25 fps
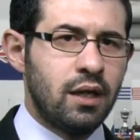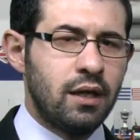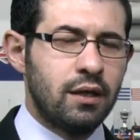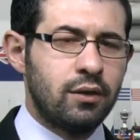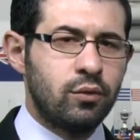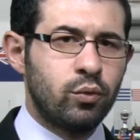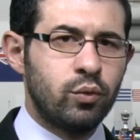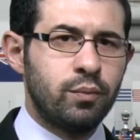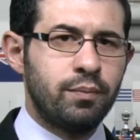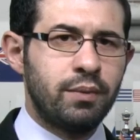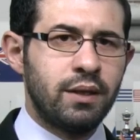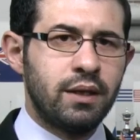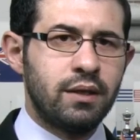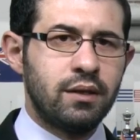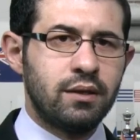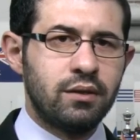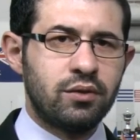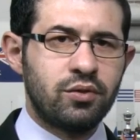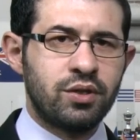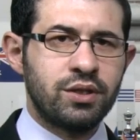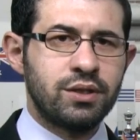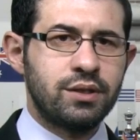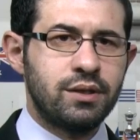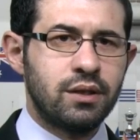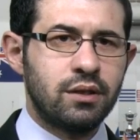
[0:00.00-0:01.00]
it would be
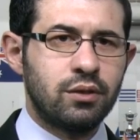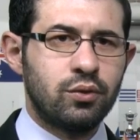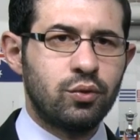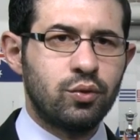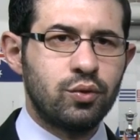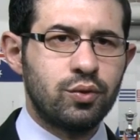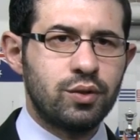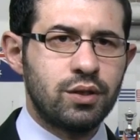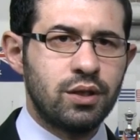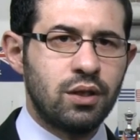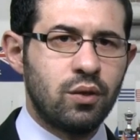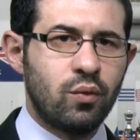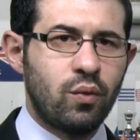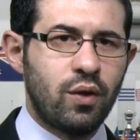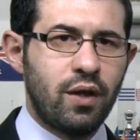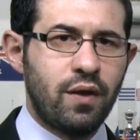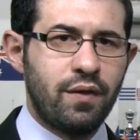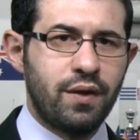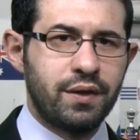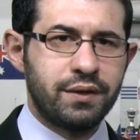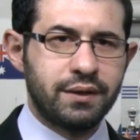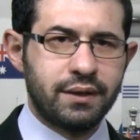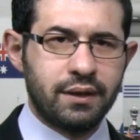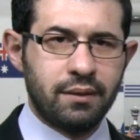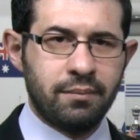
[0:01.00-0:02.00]
interesting to see
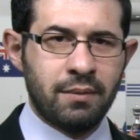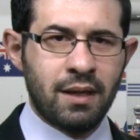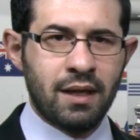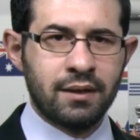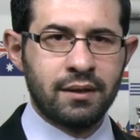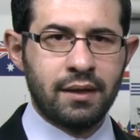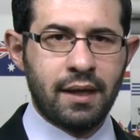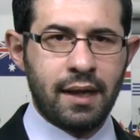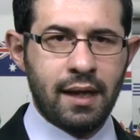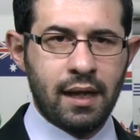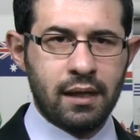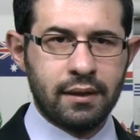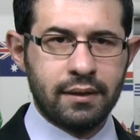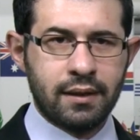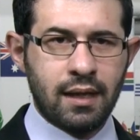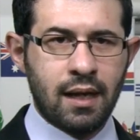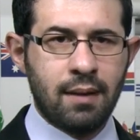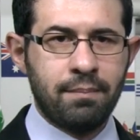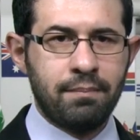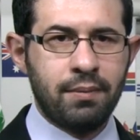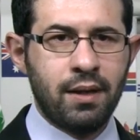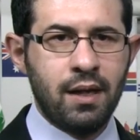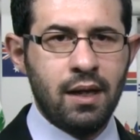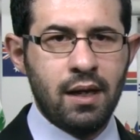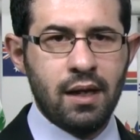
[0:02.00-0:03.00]
whether demand held
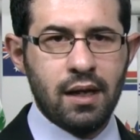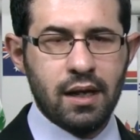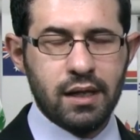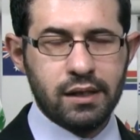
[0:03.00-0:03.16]
up,